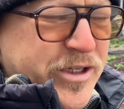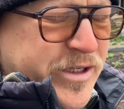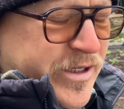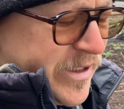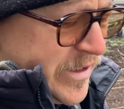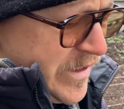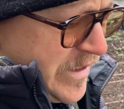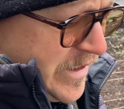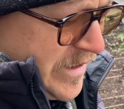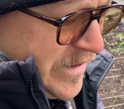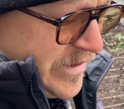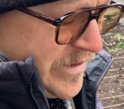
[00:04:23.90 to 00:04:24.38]
to
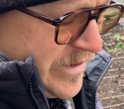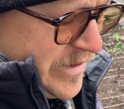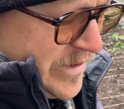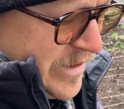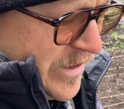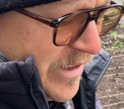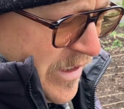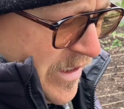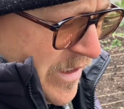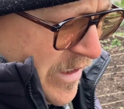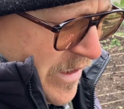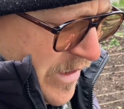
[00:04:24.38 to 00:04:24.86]
this
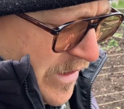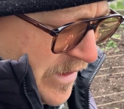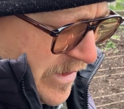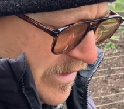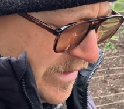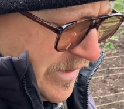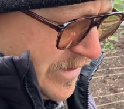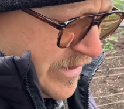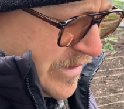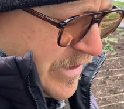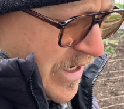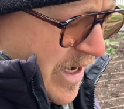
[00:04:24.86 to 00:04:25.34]

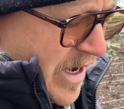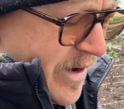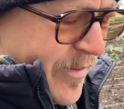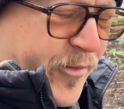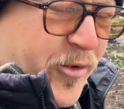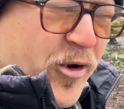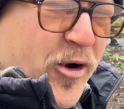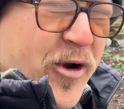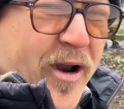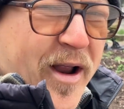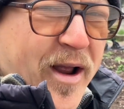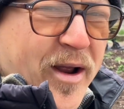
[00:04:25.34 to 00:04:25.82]
time
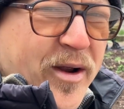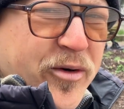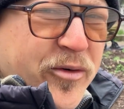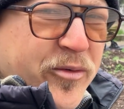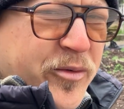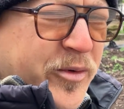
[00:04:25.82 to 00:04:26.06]
around